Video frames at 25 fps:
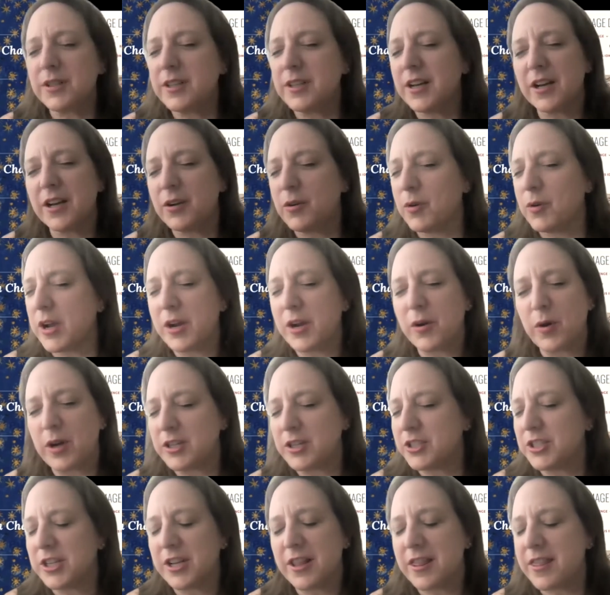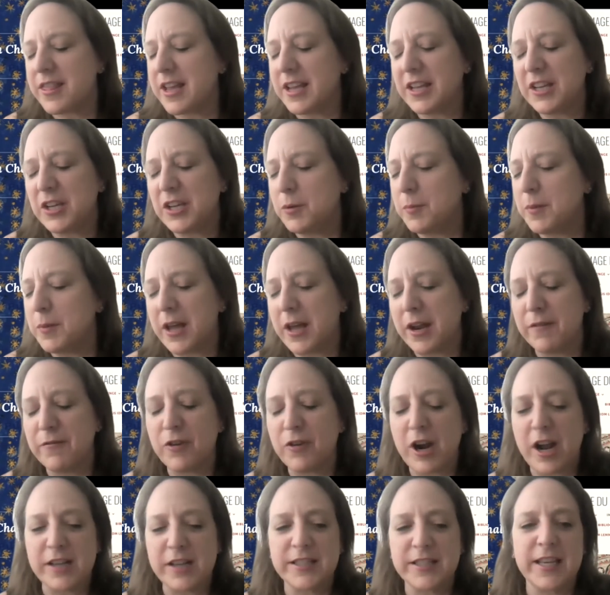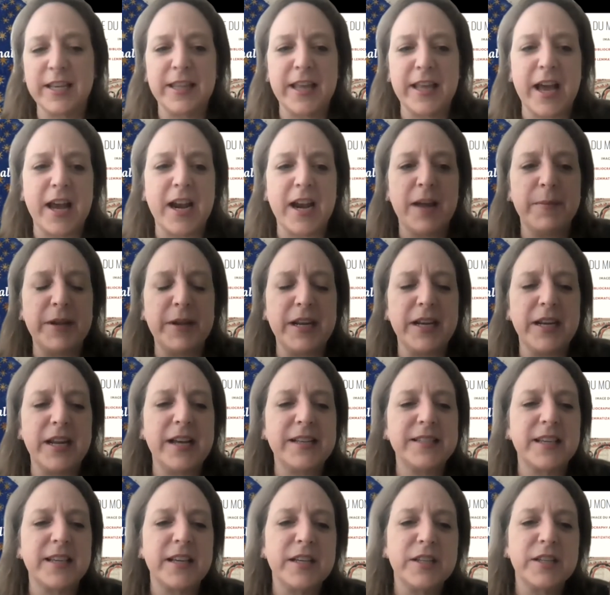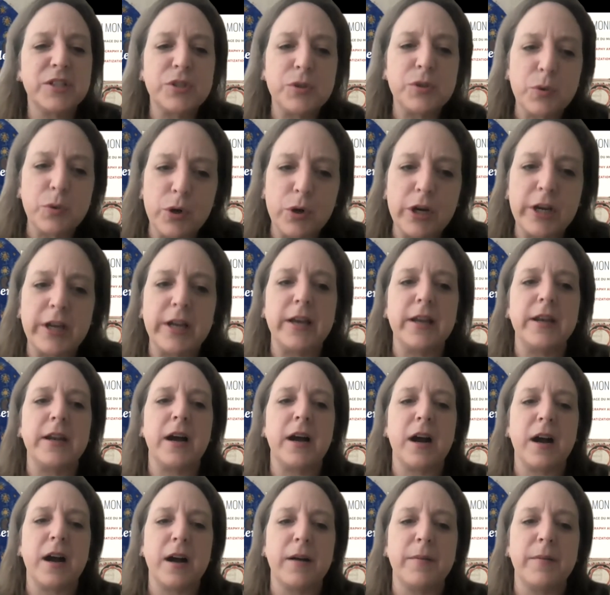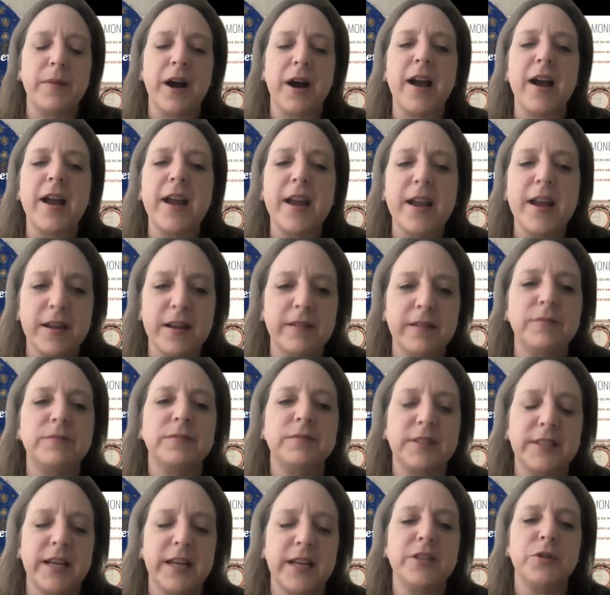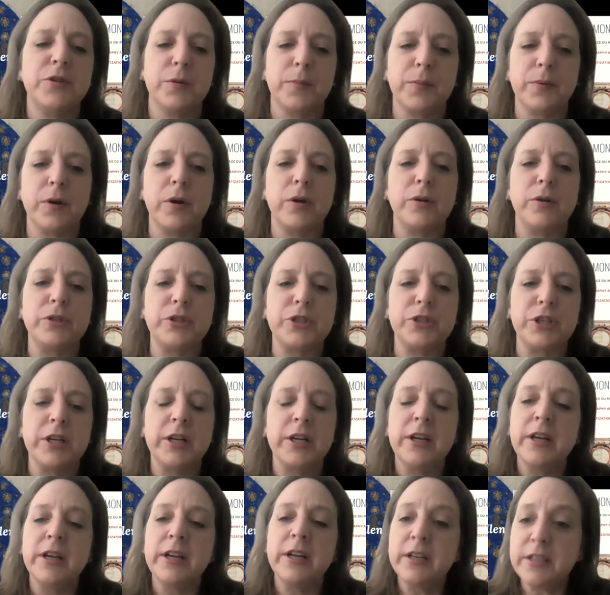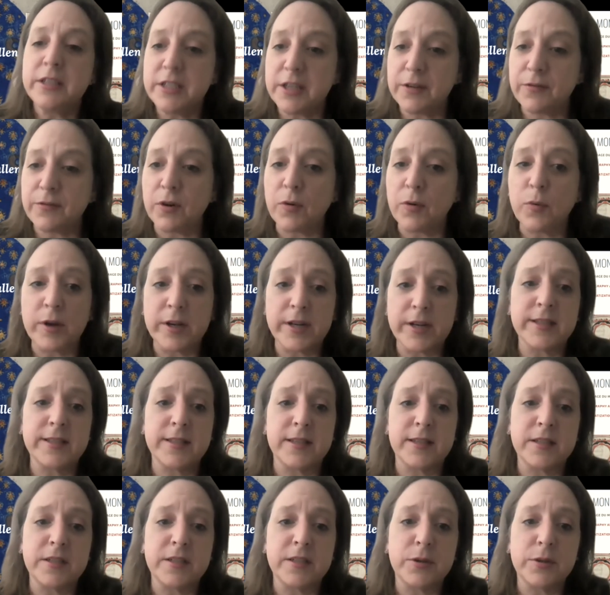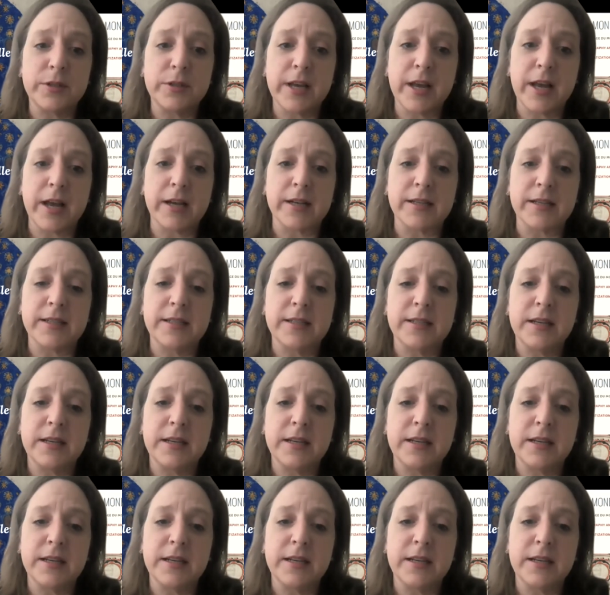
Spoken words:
a great question. Thank you, Ben, for asking that. I mean, as a historian, I tend to approach different witnesses to a text